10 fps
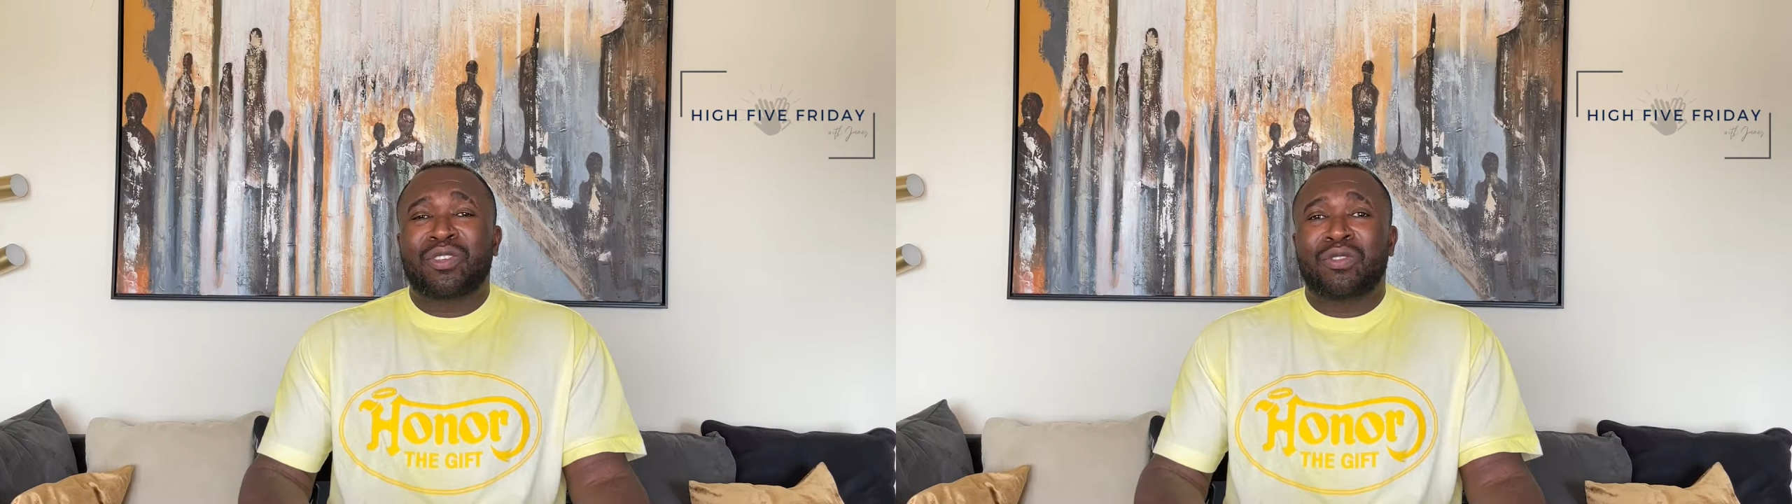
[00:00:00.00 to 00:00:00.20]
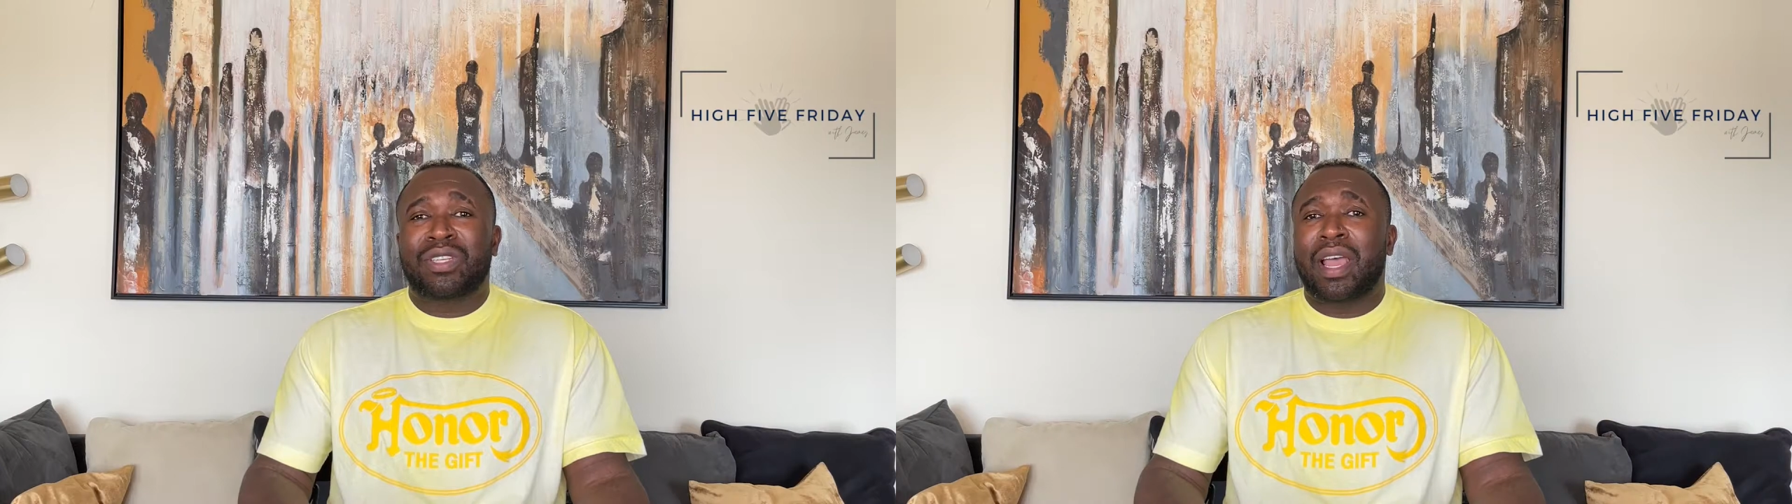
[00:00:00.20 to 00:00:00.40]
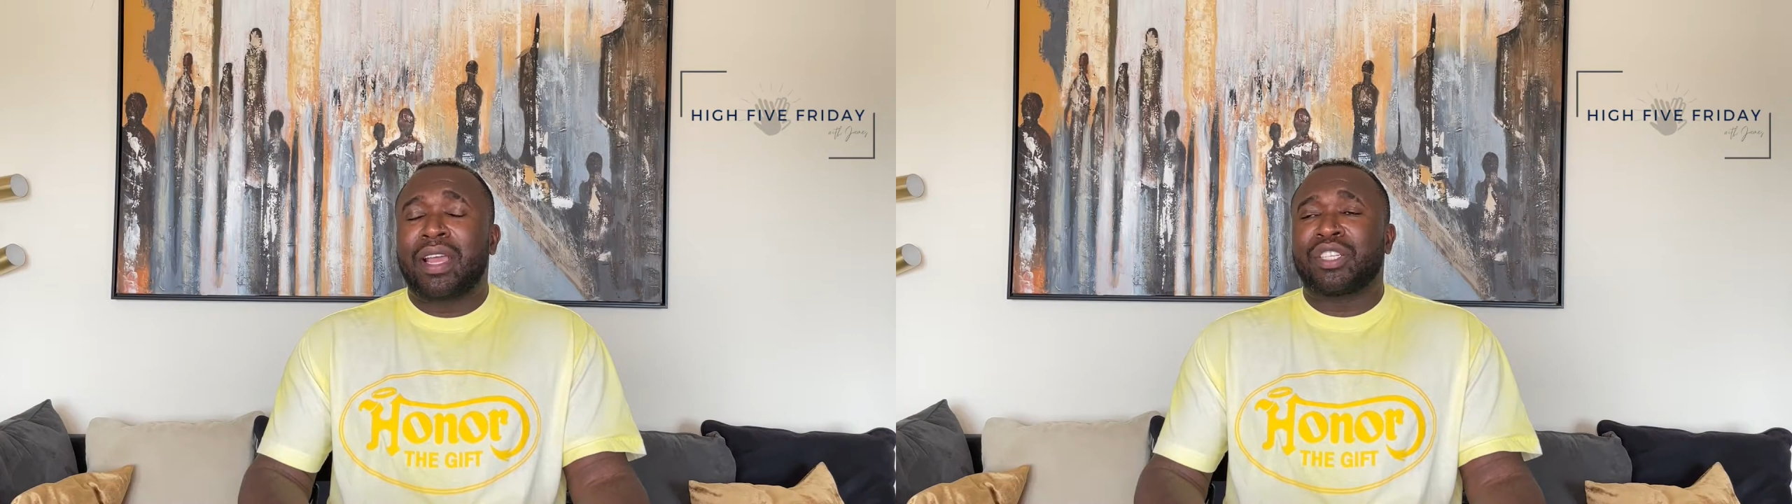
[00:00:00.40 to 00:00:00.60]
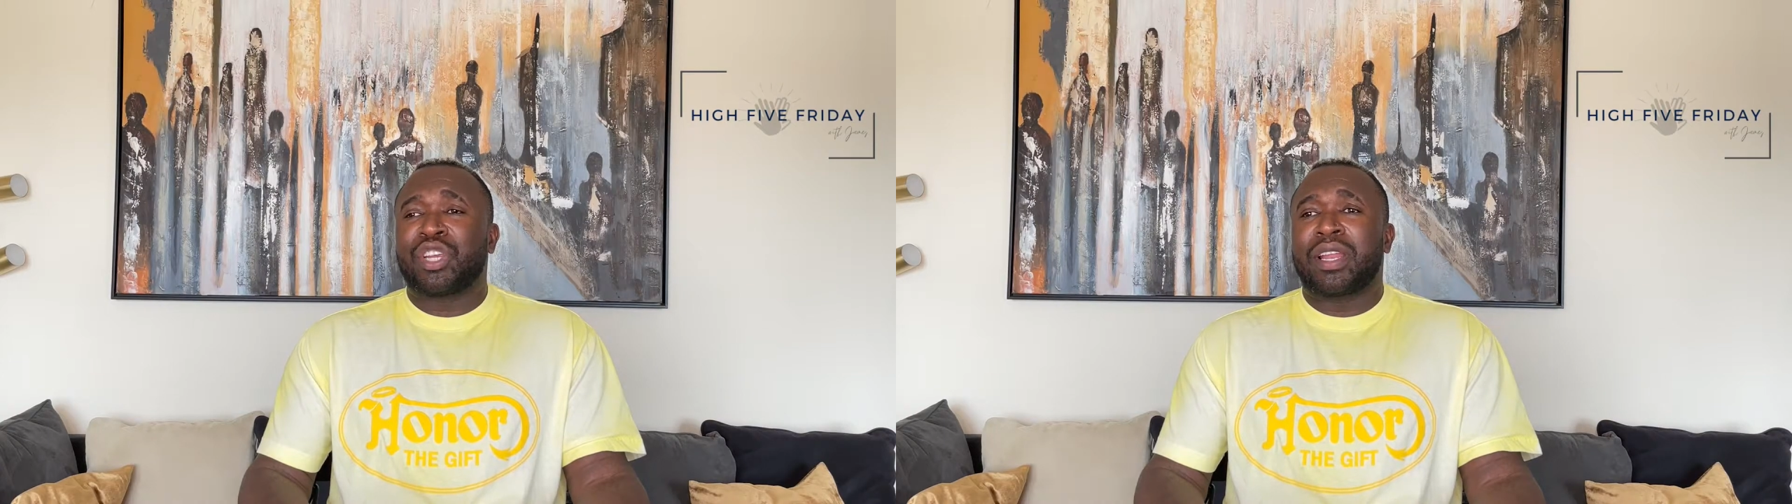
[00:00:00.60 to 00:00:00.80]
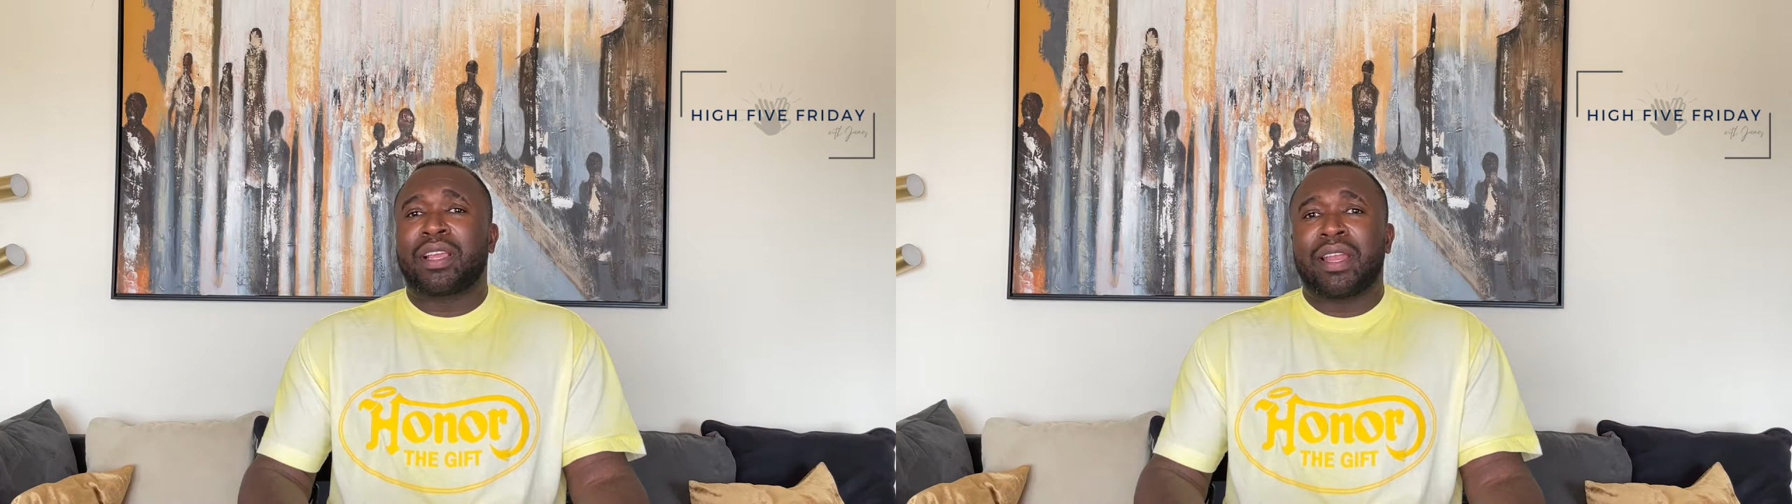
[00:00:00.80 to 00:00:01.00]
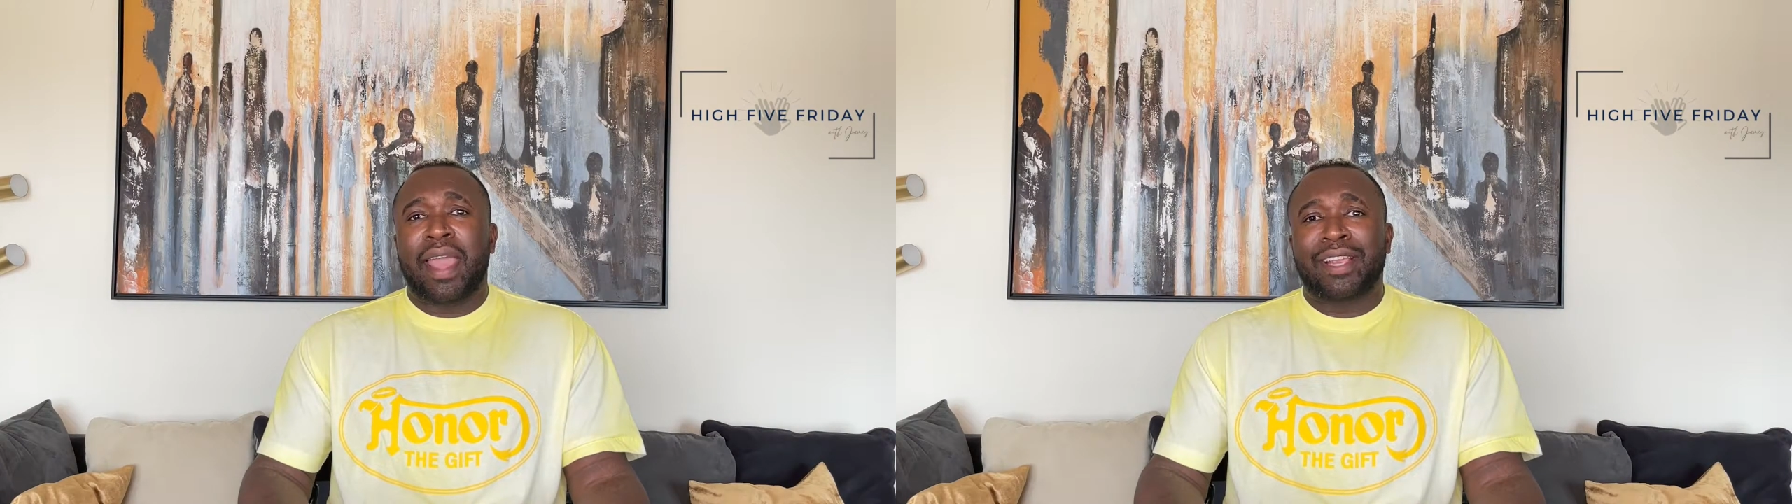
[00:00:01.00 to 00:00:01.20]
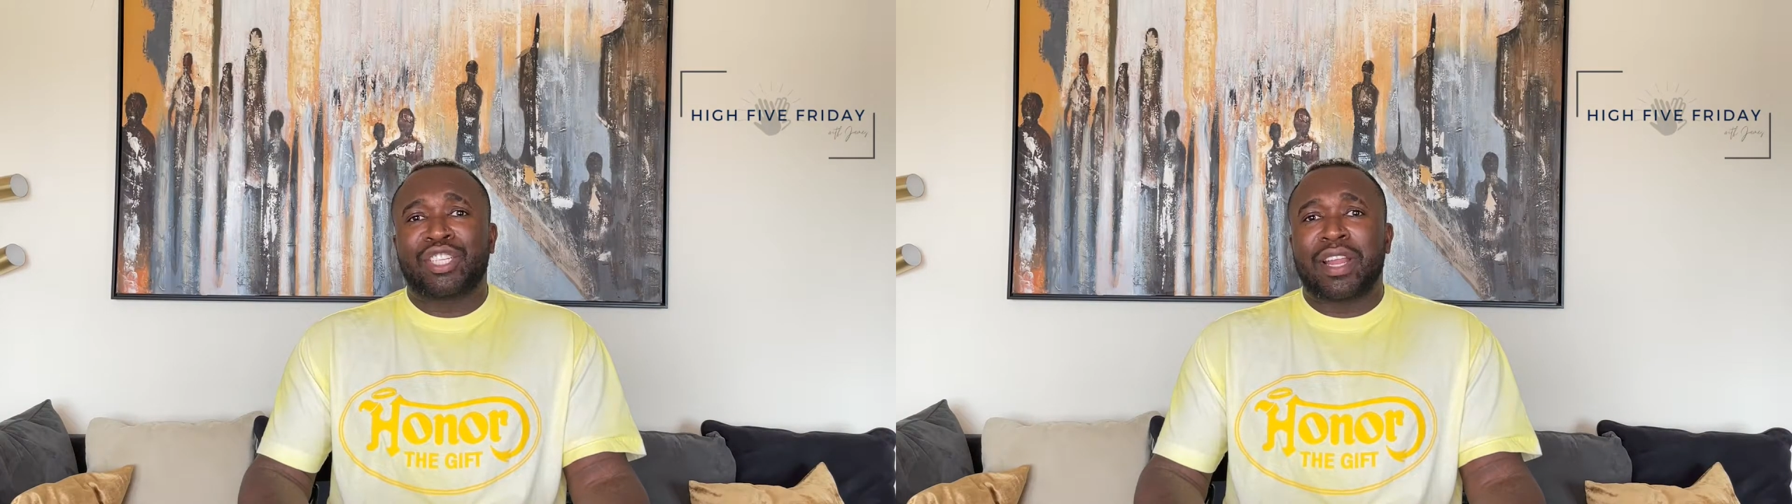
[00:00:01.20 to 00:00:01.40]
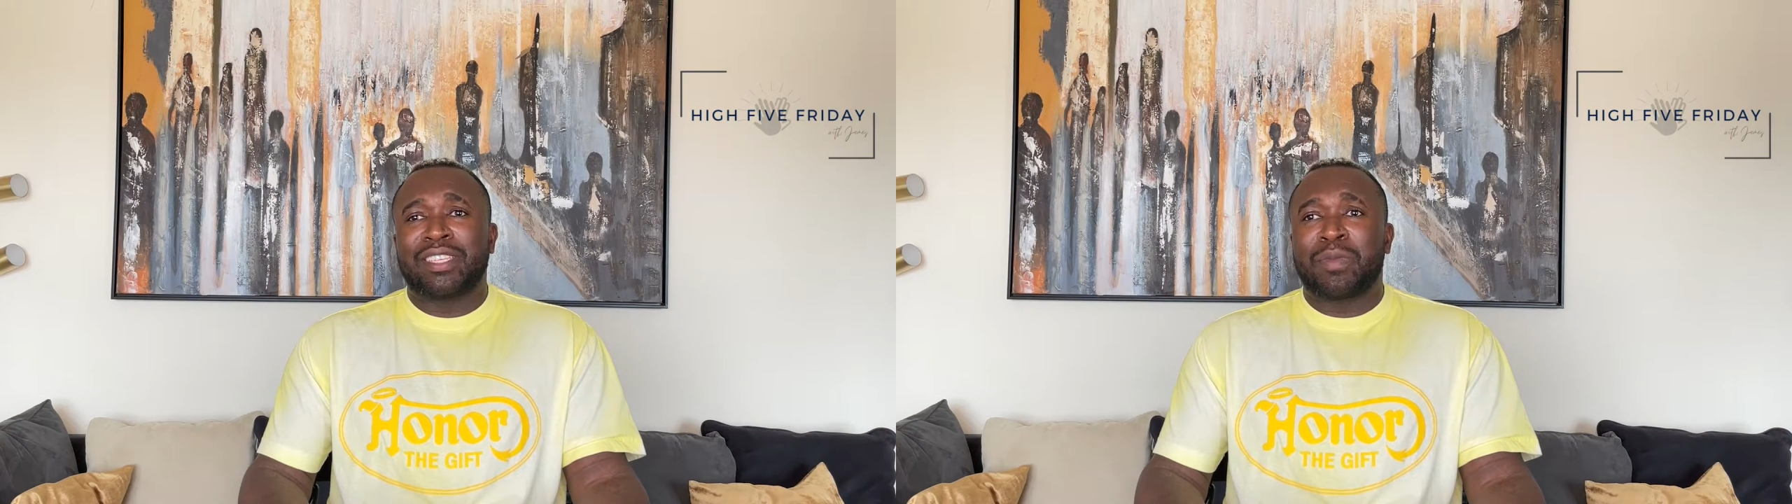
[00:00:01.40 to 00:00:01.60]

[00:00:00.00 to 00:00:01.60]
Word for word: touch and connection has